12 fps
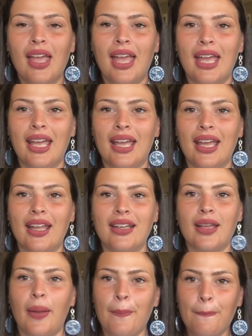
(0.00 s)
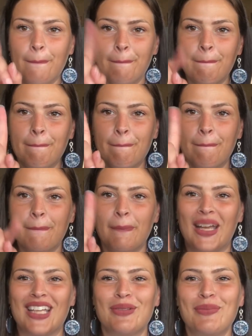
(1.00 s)
And my
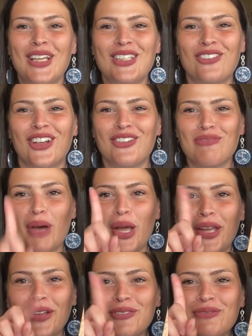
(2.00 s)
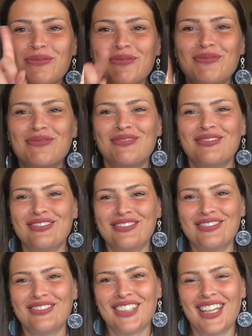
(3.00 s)
husband makes fun of
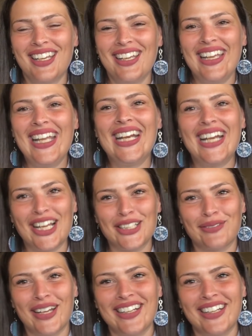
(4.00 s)
in a nice way,